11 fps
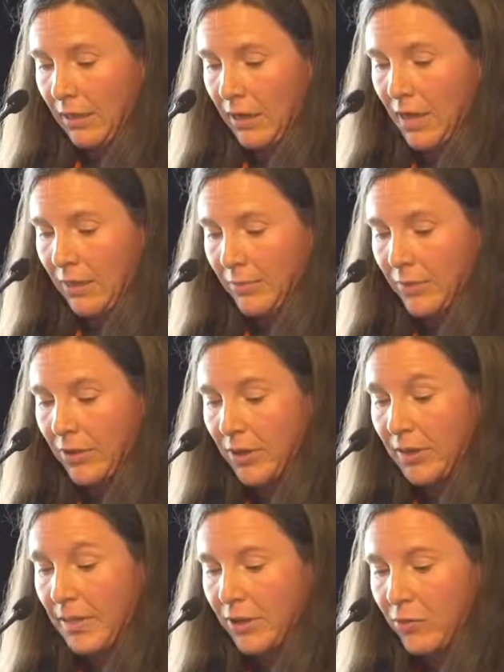
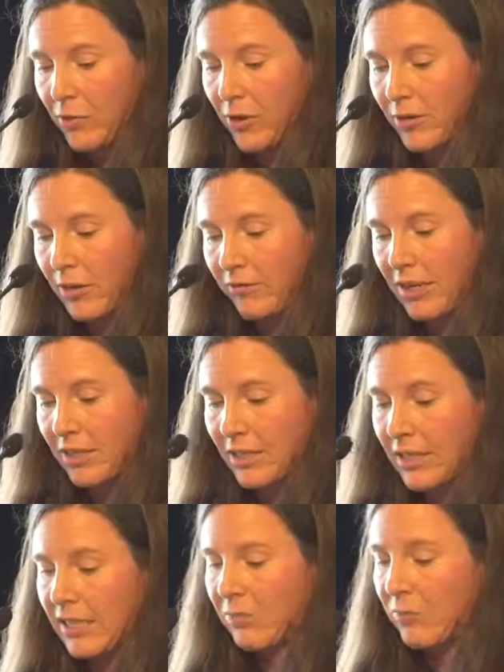So this quote, the ranger
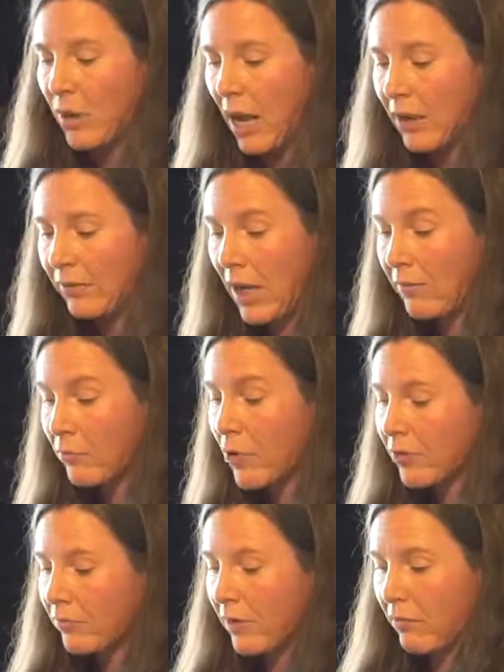says, I have
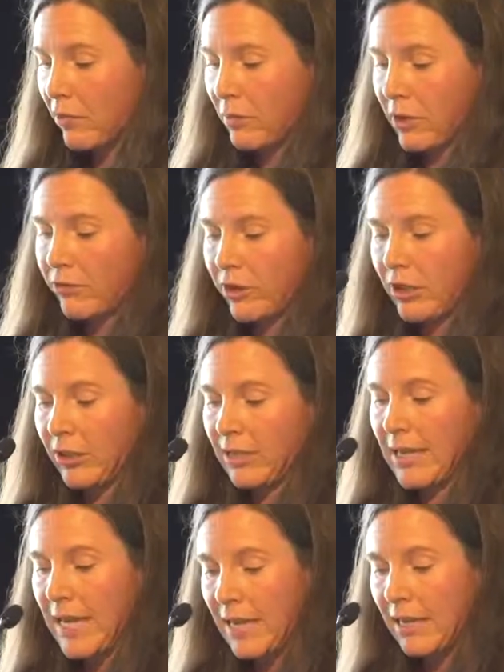worked with a woman crew
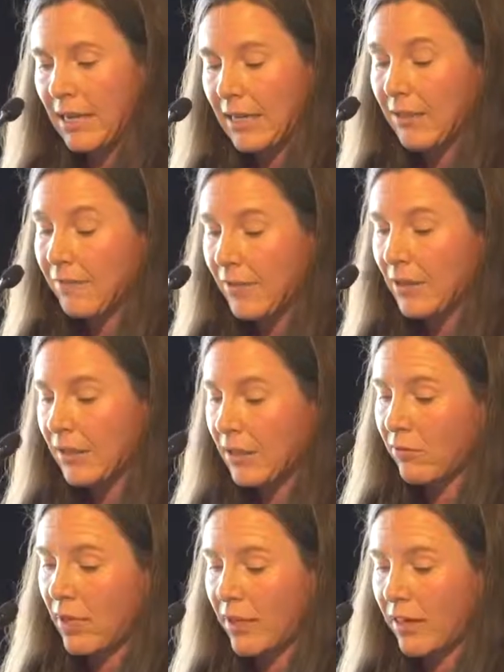leader here, and I felt in
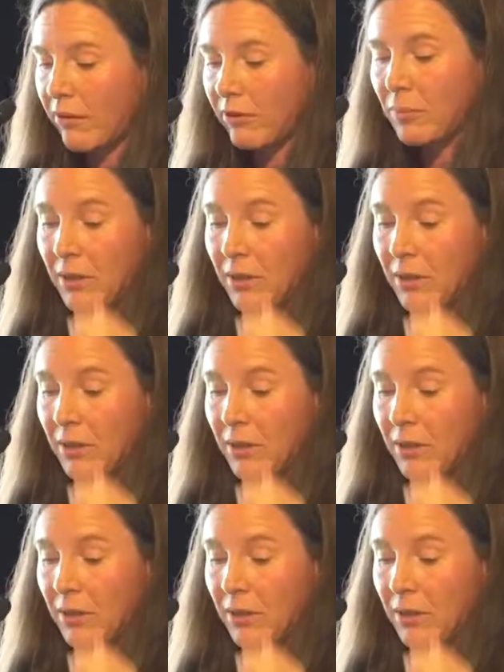a way that it was a